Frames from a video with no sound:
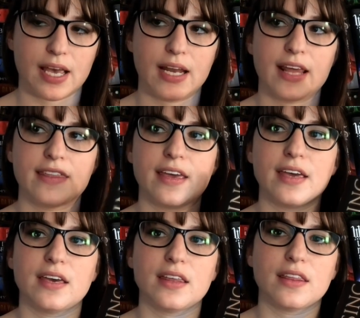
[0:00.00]
And I
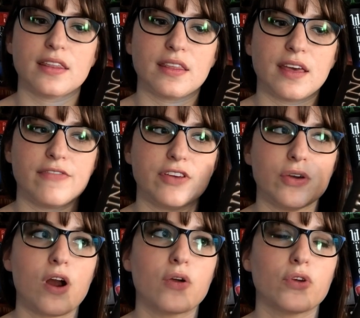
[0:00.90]
think if you
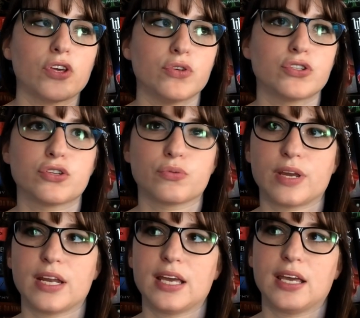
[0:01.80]
aren't used to
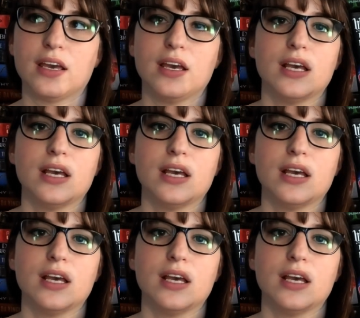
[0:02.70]
reading